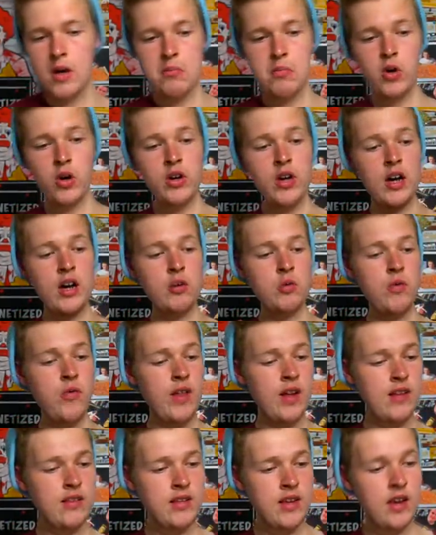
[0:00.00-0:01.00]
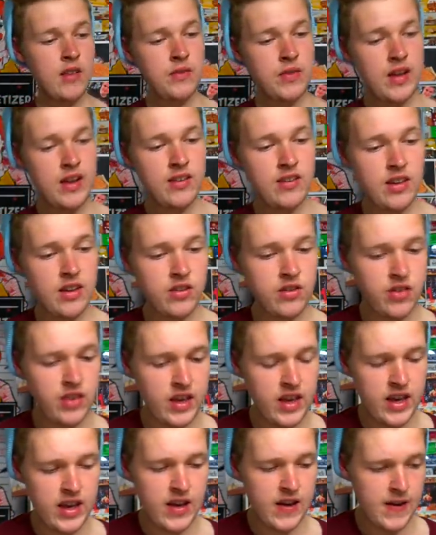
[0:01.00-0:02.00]
But guys, with that said, this is
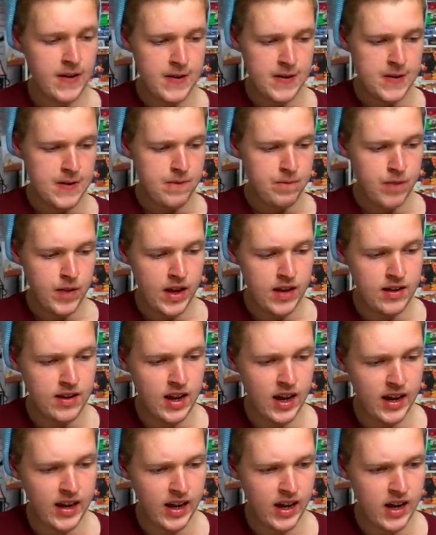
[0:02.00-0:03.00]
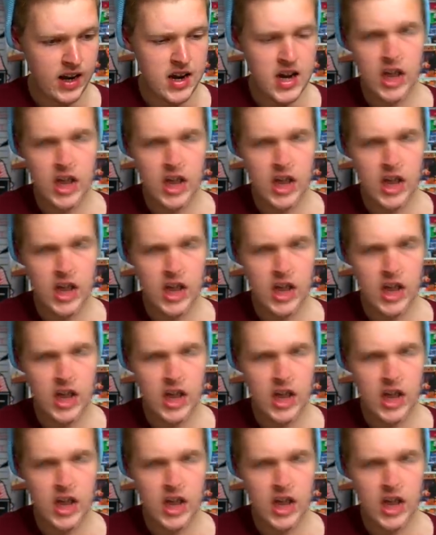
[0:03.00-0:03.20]
the entire